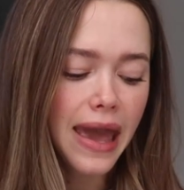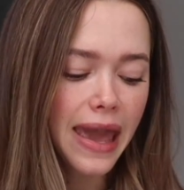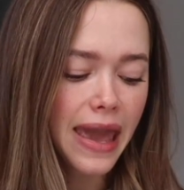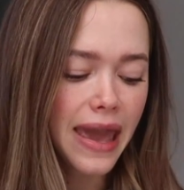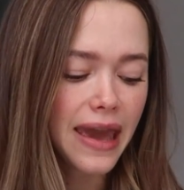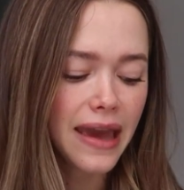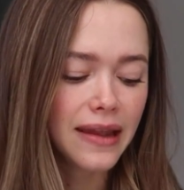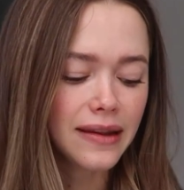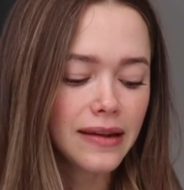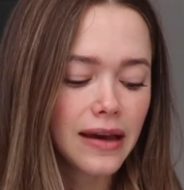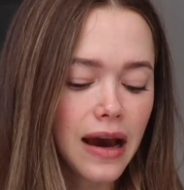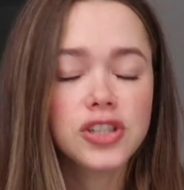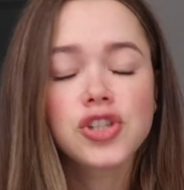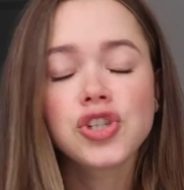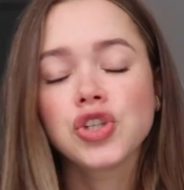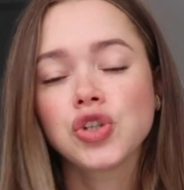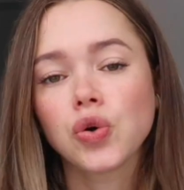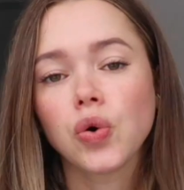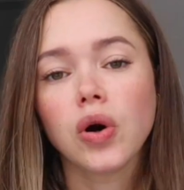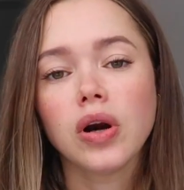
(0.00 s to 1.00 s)
and
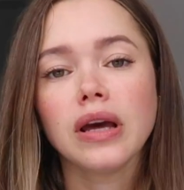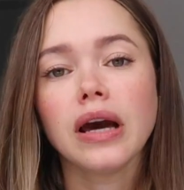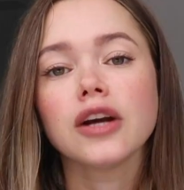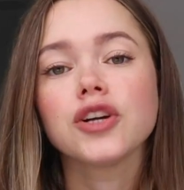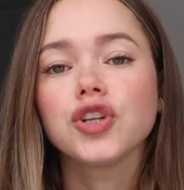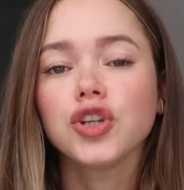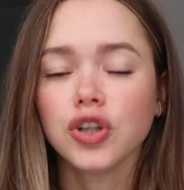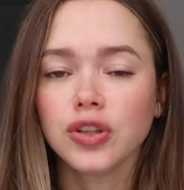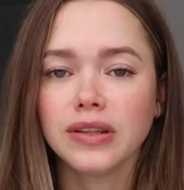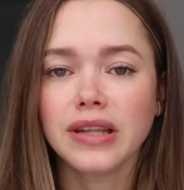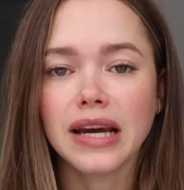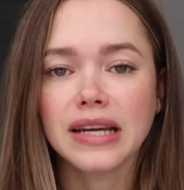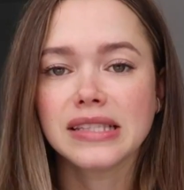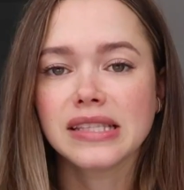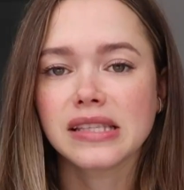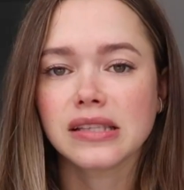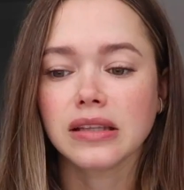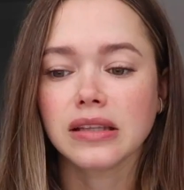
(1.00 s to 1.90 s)
enjoy a good night's